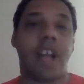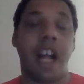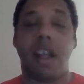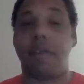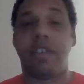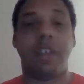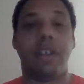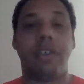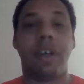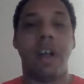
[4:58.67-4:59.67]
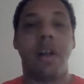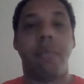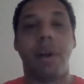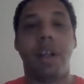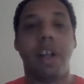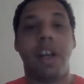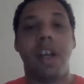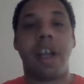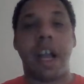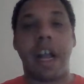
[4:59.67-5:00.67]
I love Sills, but
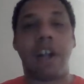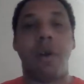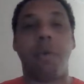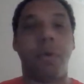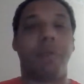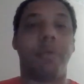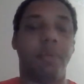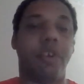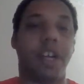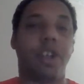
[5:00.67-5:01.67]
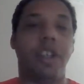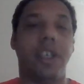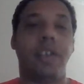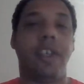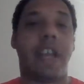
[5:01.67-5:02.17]
I got to go with what the production is.